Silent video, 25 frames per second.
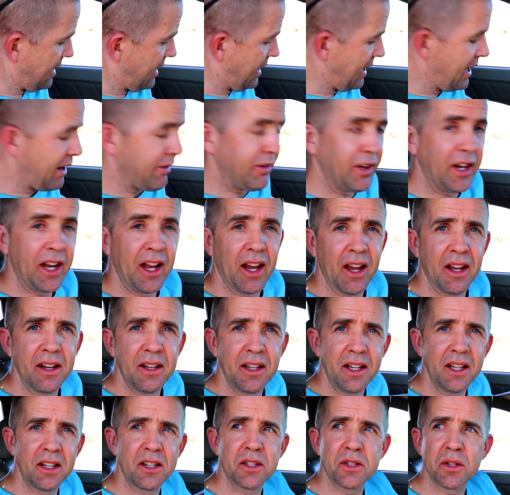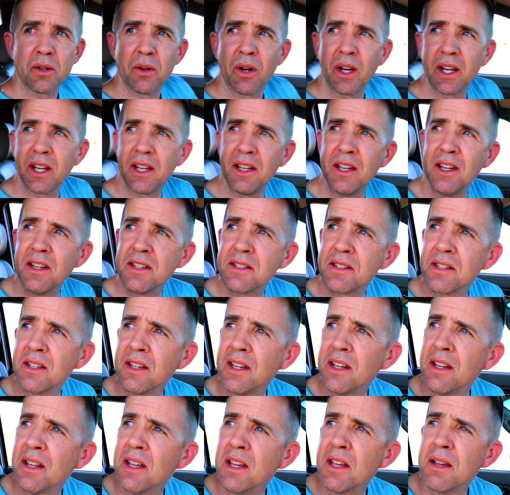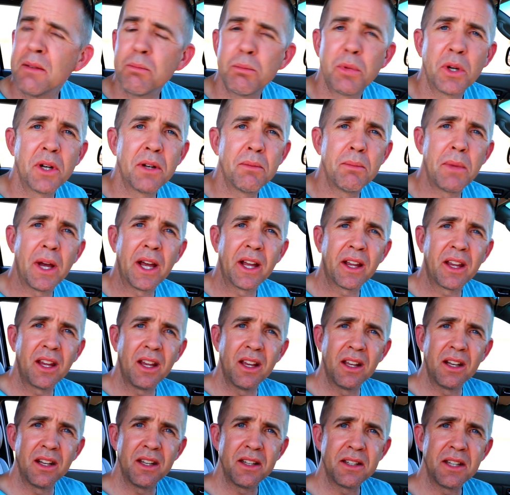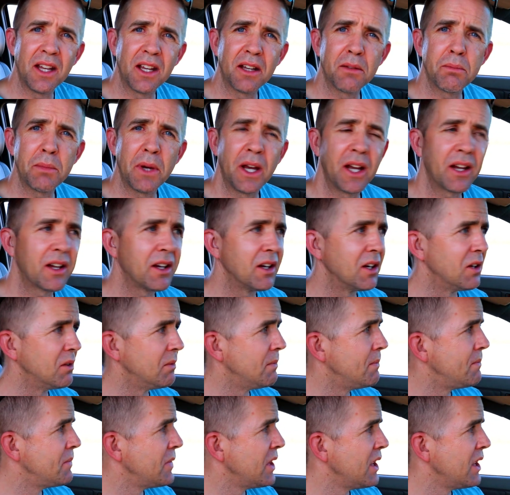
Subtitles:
I have it handy so I can easily put it back in and take it back out.